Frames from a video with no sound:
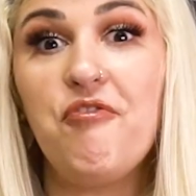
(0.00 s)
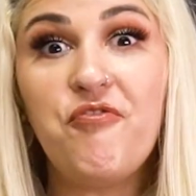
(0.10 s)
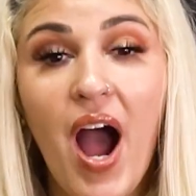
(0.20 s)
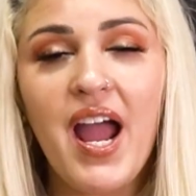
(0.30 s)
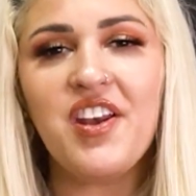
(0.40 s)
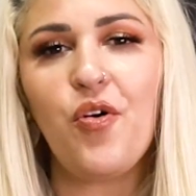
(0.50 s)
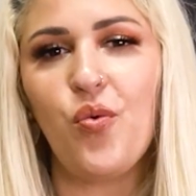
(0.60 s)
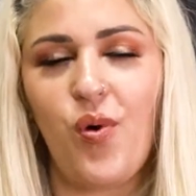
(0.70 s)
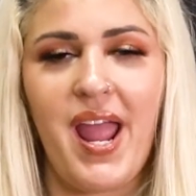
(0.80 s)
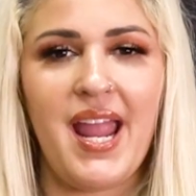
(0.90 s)

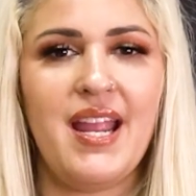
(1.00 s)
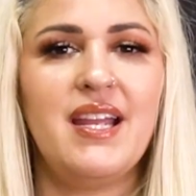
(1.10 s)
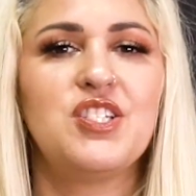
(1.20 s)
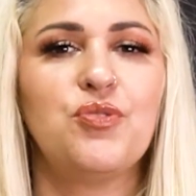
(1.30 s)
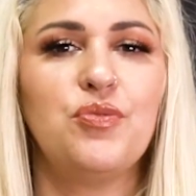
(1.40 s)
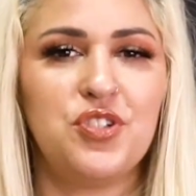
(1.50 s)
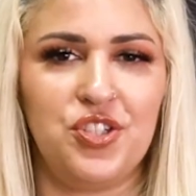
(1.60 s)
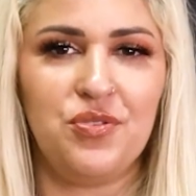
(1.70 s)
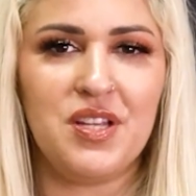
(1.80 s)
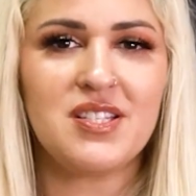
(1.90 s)
fun way to
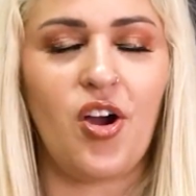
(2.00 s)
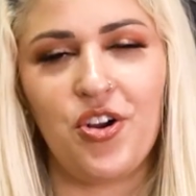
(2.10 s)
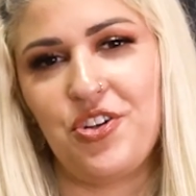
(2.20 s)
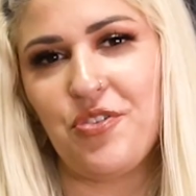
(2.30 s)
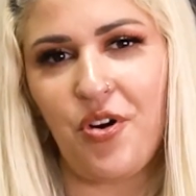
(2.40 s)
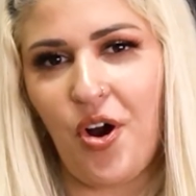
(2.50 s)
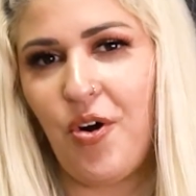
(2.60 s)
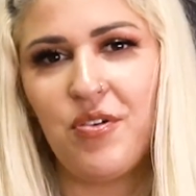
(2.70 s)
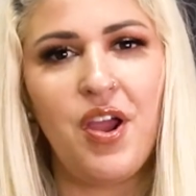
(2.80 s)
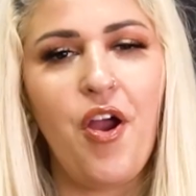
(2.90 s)
do this on your
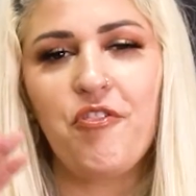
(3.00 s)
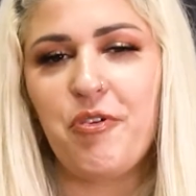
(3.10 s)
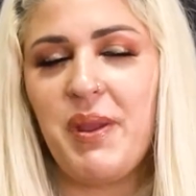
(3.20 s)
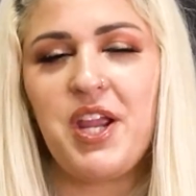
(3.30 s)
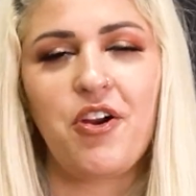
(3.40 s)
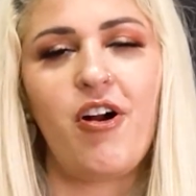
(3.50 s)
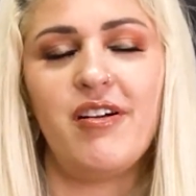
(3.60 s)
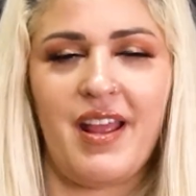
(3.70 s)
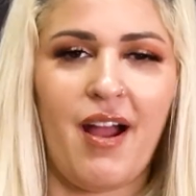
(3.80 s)
own from here on